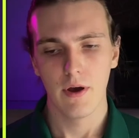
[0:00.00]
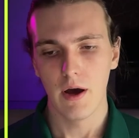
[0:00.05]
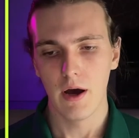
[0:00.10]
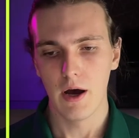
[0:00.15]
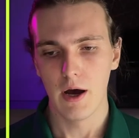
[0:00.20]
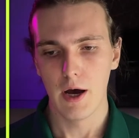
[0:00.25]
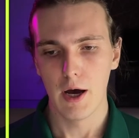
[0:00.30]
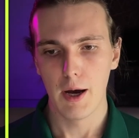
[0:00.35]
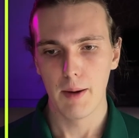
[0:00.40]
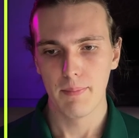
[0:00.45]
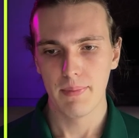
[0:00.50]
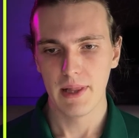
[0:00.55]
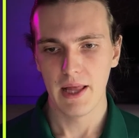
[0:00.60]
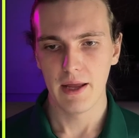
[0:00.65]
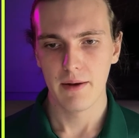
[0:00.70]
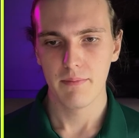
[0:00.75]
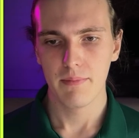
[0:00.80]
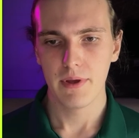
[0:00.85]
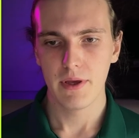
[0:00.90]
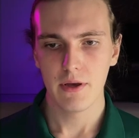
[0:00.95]

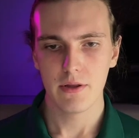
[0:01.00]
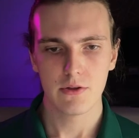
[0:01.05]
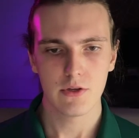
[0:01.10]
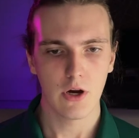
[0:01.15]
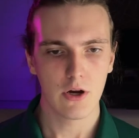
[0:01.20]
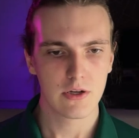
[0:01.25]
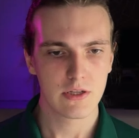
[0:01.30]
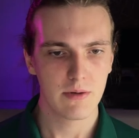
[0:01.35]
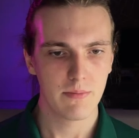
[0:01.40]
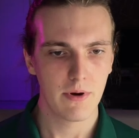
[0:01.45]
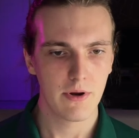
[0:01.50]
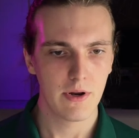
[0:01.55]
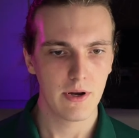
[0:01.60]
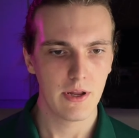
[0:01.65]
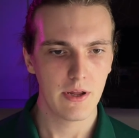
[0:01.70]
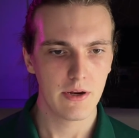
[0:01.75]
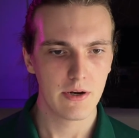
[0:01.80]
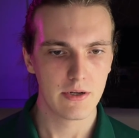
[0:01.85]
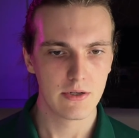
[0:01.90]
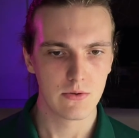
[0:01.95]
Plan B talks about it
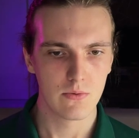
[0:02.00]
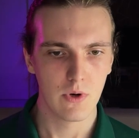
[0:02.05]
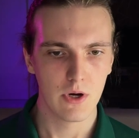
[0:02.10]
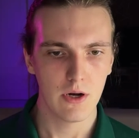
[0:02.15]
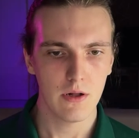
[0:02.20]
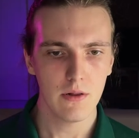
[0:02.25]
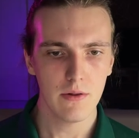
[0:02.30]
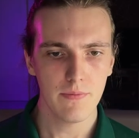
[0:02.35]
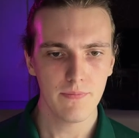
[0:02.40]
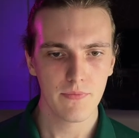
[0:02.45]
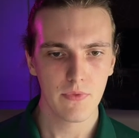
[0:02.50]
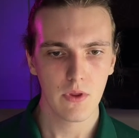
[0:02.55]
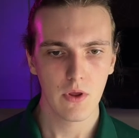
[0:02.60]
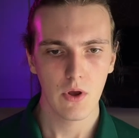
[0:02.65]
here as well,